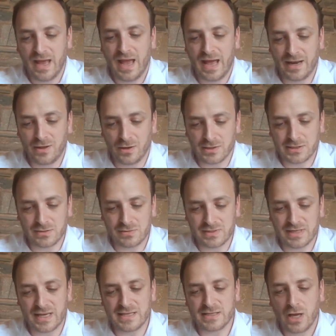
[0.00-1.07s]
And he also
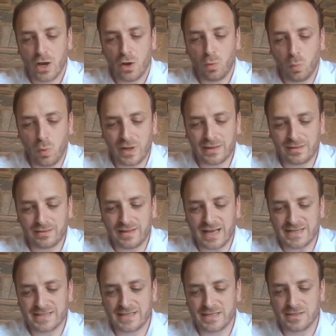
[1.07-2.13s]
says what
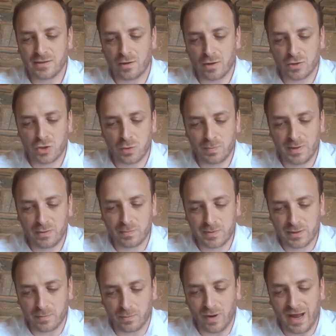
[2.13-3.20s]
lessons are to be
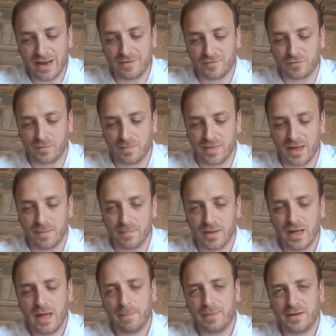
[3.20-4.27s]
derived from them.
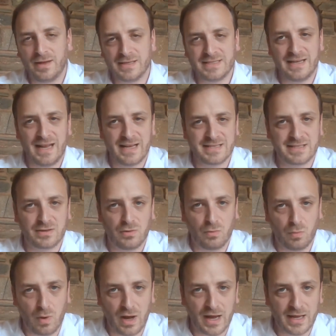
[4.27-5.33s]
But he doesn't ask
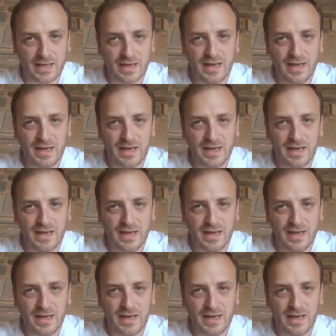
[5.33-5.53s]
why.